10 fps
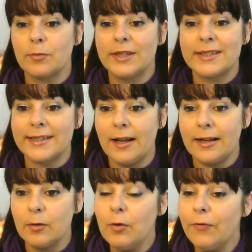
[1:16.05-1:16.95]
We
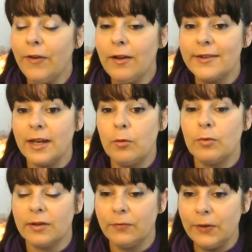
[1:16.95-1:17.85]
start off our day
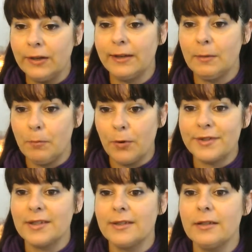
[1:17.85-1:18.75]
with feeling
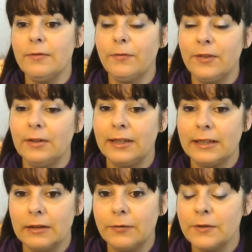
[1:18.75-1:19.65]
positive, feeling
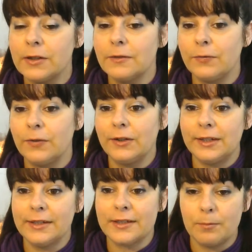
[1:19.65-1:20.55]
lifted,
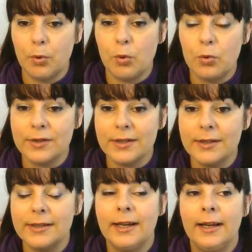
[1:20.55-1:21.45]
feeling supported.